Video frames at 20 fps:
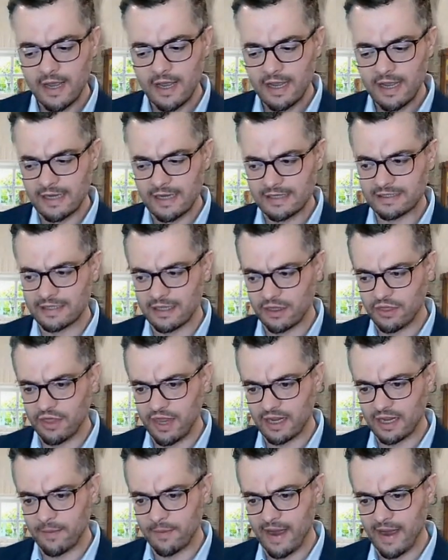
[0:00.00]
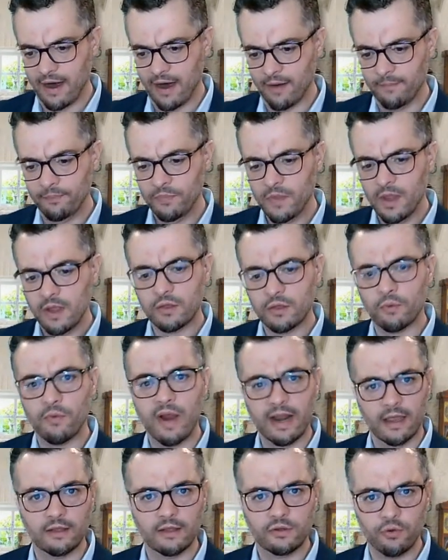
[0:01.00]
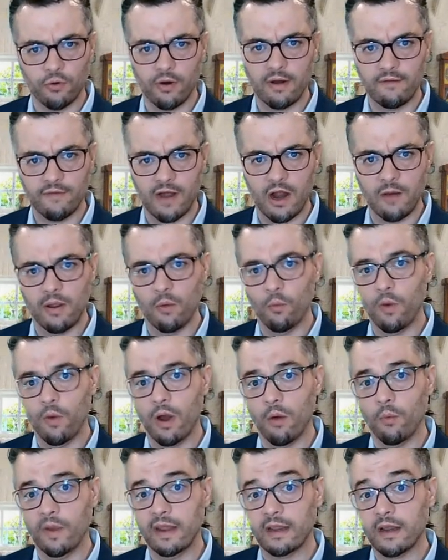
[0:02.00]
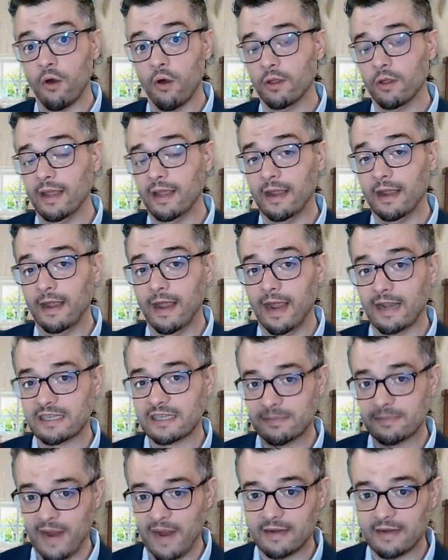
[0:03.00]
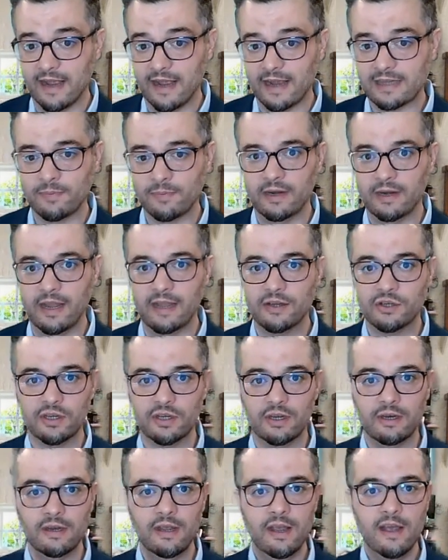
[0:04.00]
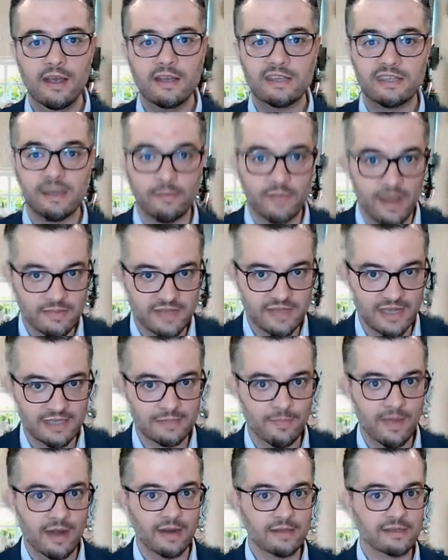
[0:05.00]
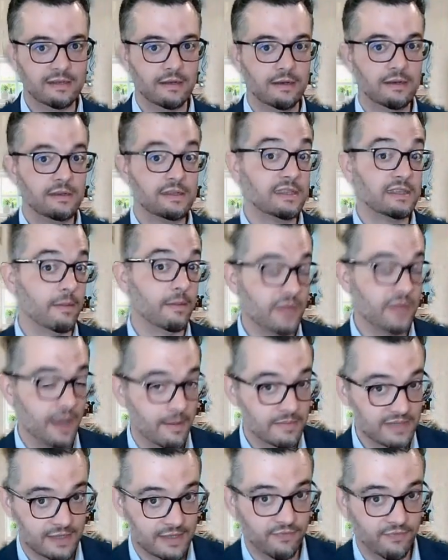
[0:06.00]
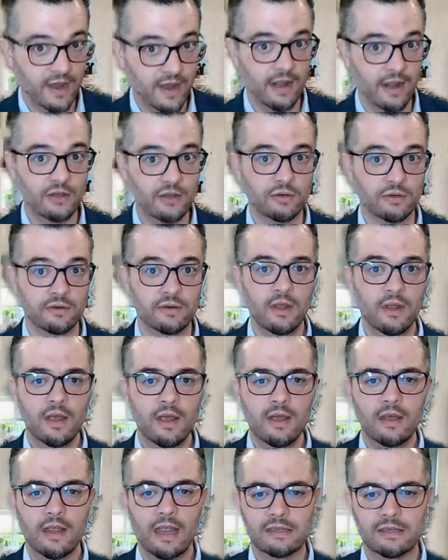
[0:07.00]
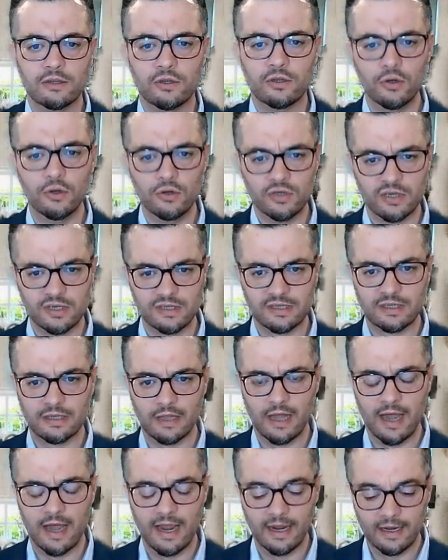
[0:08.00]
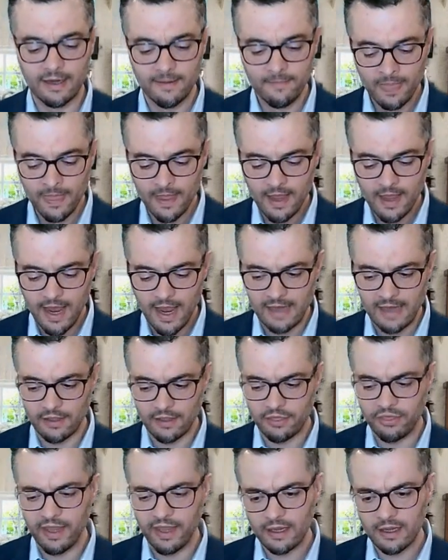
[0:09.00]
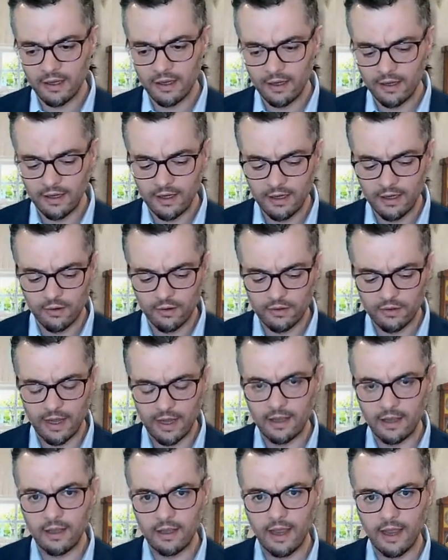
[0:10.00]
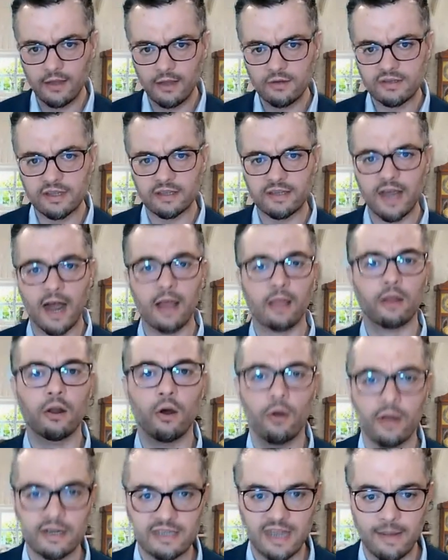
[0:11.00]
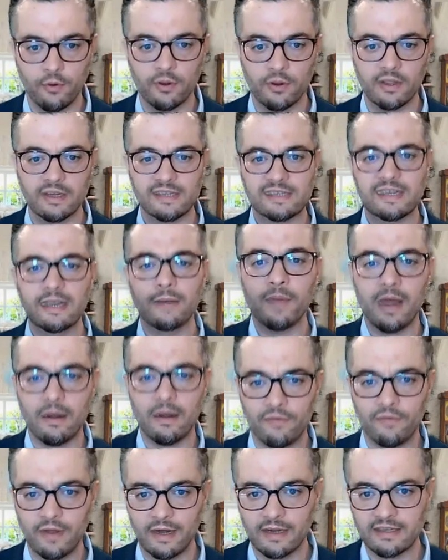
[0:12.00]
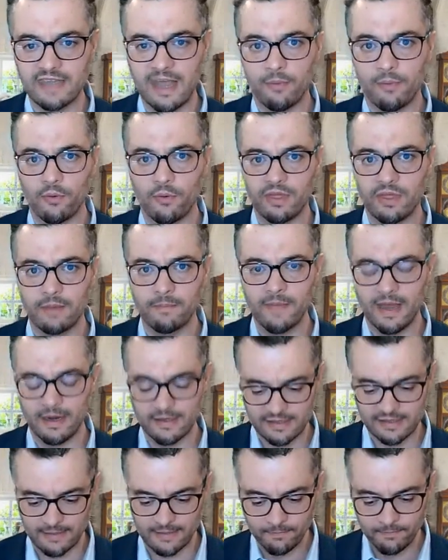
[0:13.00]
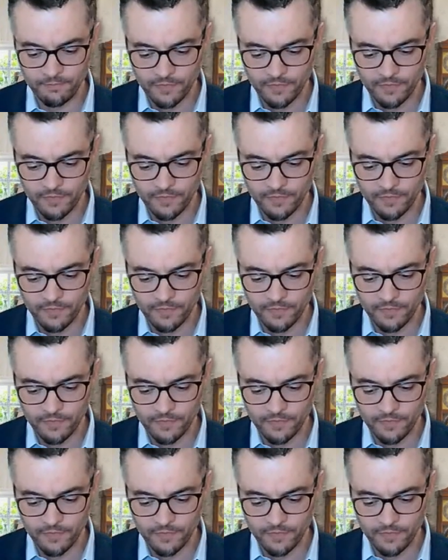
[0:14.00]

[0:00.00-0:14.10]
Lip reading: is to think about the regulatory environment where we currently expect explanation. Sometimes that's medicine, sometimes that's financial institutions and the like. And to think, I use the Tylenol example or the acetaminophen example within medicine.